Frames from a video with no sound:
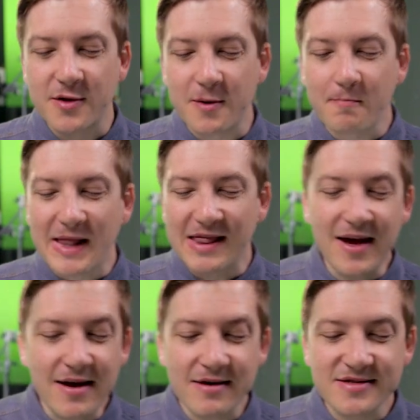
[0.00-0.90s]
are there
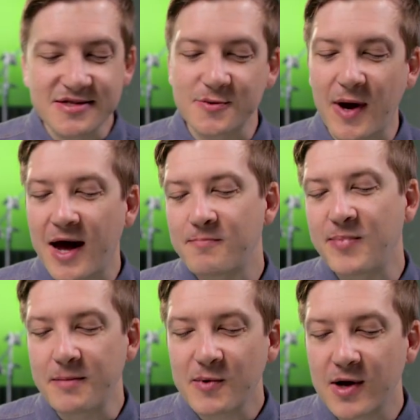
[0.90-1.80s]
plans to add
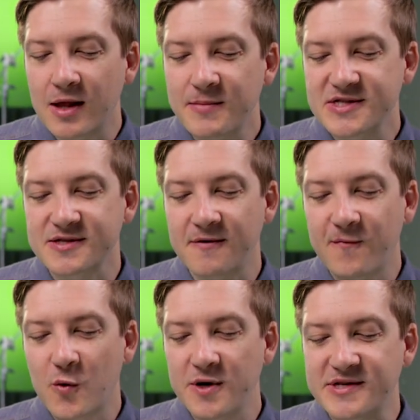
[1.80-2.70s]
paper elements
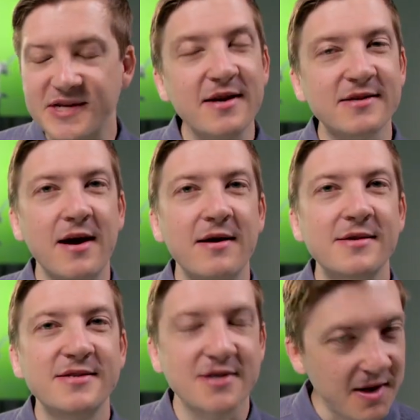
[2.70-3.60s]
for date
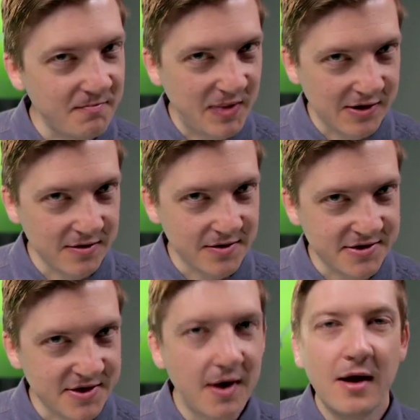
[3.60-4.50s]
and time
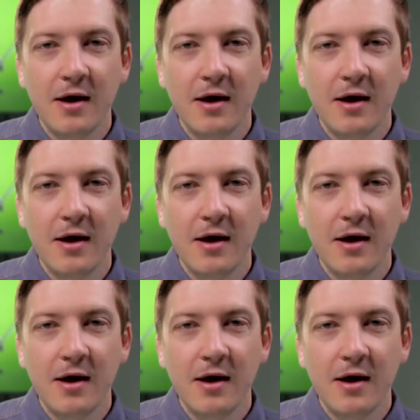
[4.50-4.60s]
pickers?